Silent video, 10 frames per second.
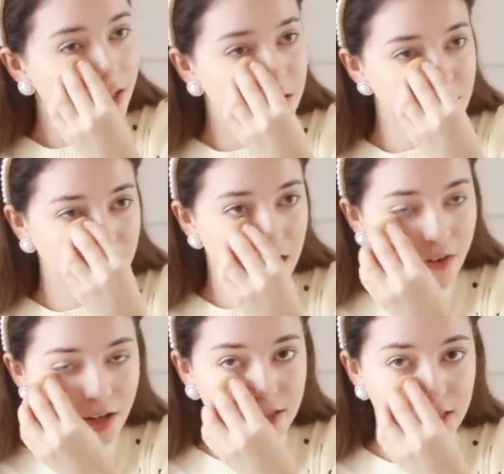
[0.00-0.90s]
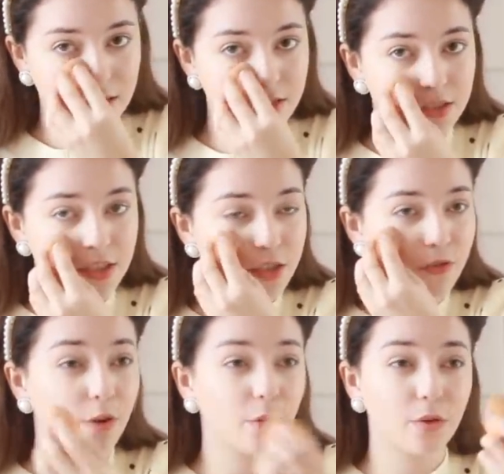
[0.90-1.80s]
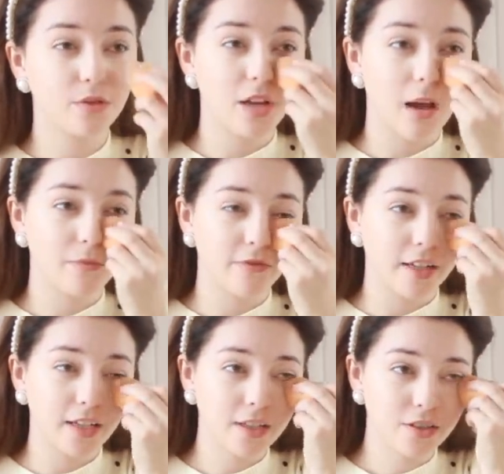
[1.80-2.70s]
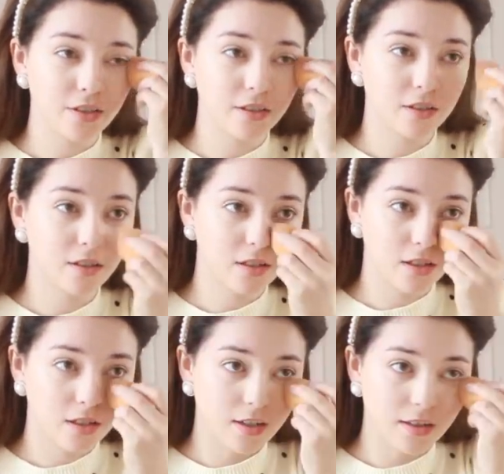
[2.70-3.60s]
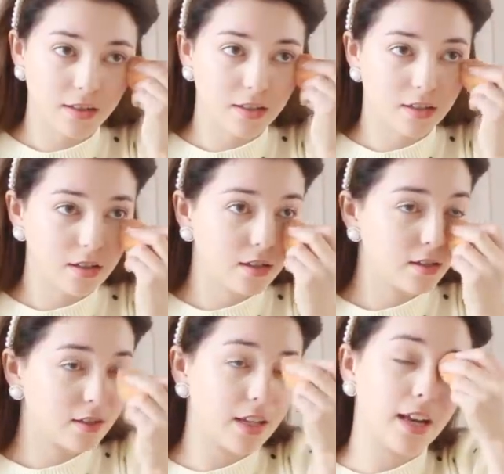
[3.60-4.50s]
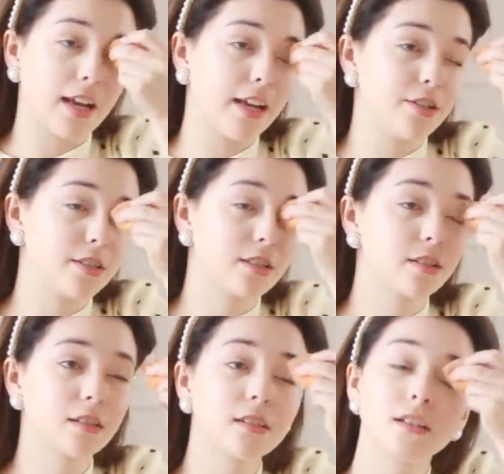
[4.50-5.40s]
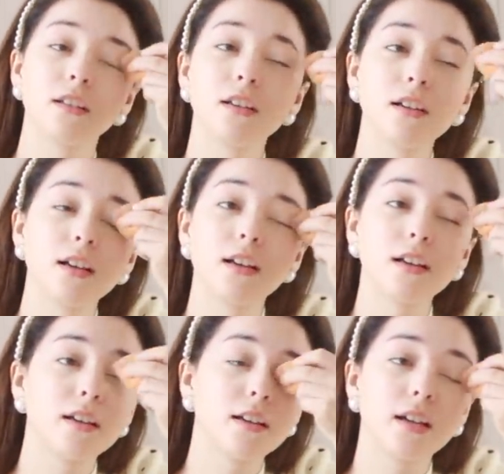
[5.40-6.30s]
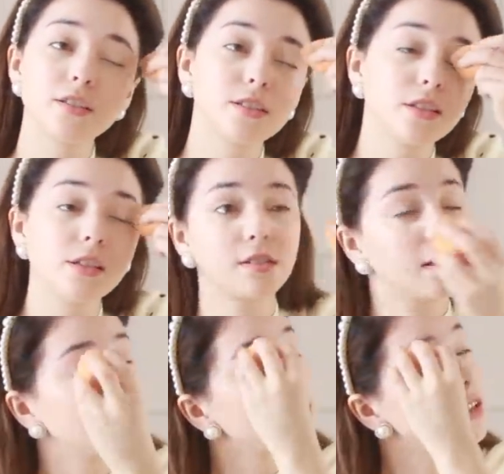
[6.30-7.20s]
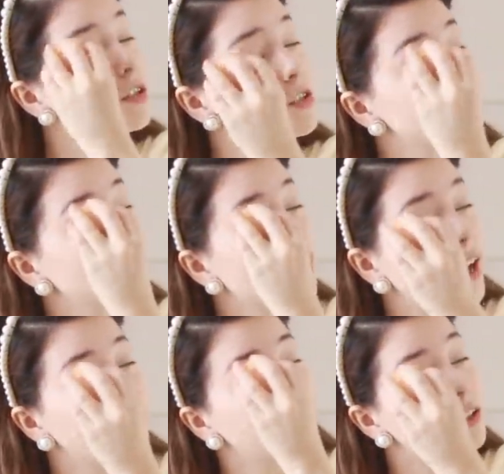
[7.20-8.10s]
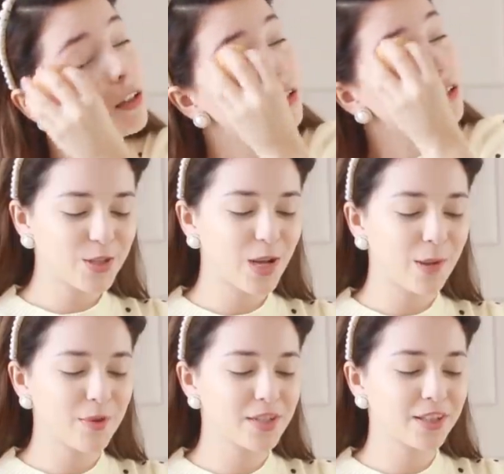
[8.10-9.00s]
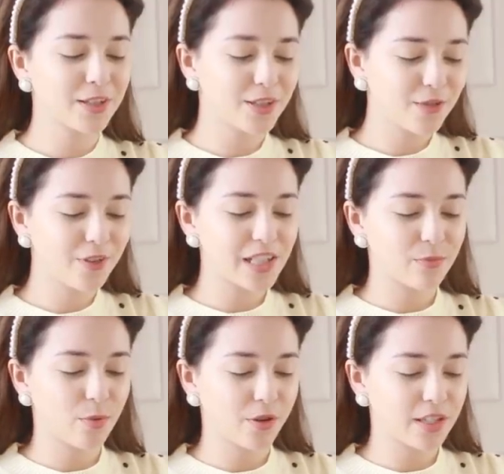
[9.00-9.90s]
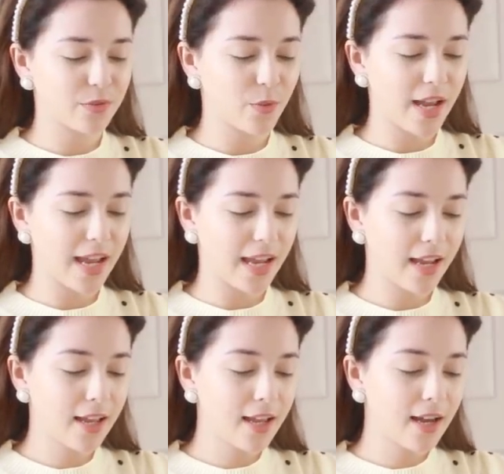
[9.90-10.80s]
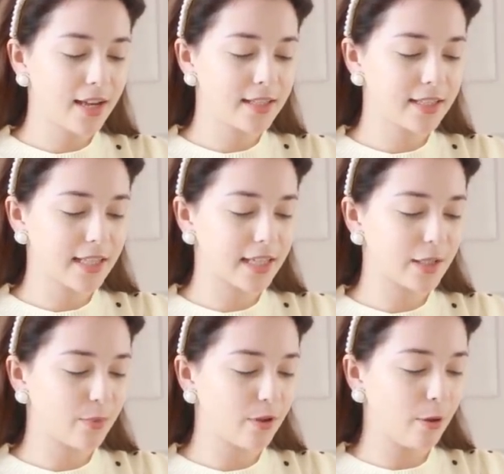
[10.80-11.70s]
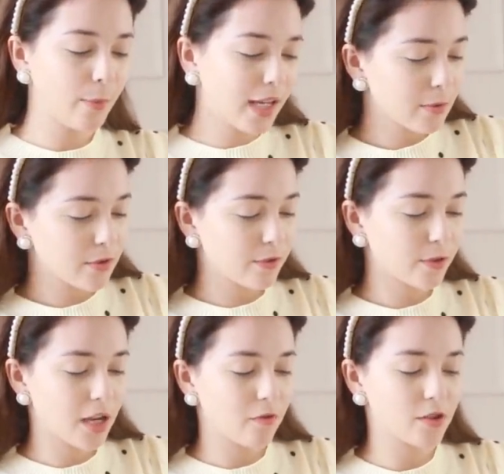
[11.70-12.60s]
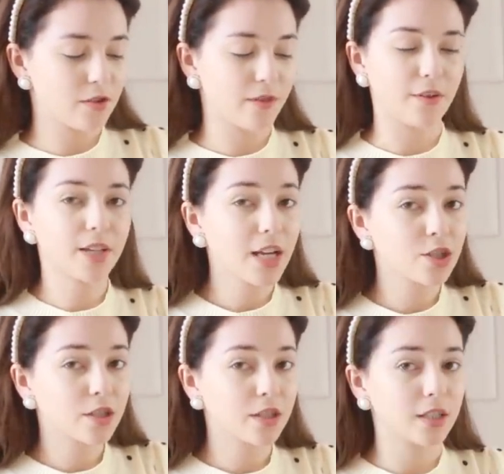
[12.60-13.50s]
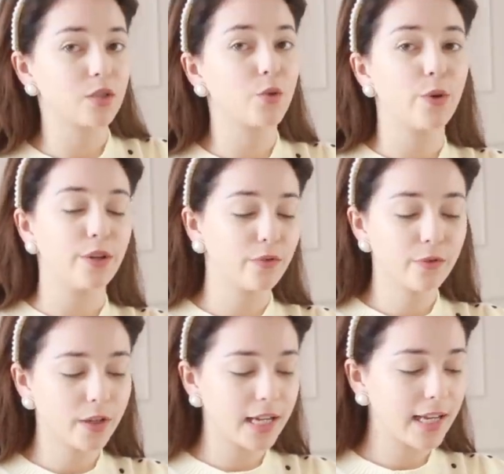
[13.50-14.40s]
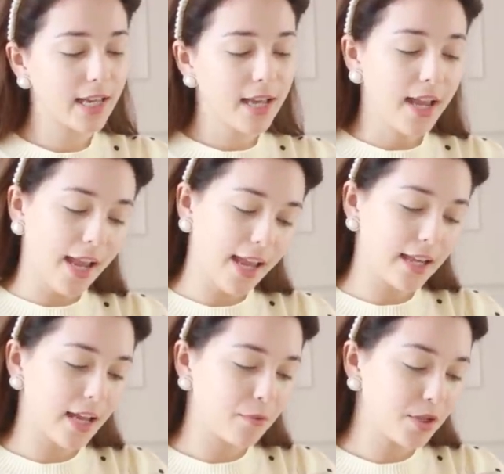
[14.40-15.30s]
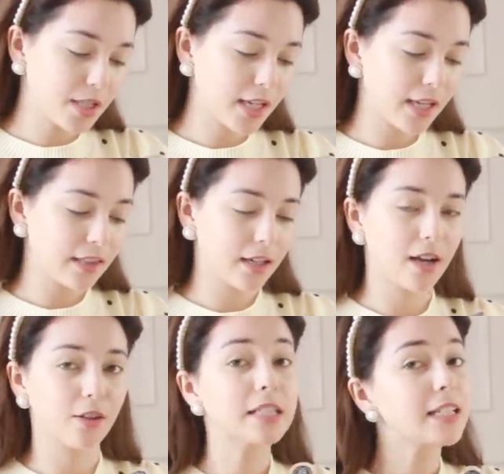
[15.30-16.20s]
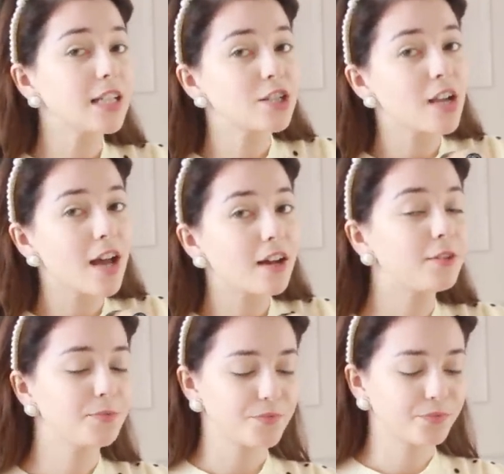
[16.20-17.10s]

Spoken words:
and I just love it because it gives you such a Photoshop finish that I just use it. It's just great. So I'm using the Too Faced Born This Way Undetectable Medium to Full Coverage Foundation. It's oil free, and I'm using it in the color Seashell.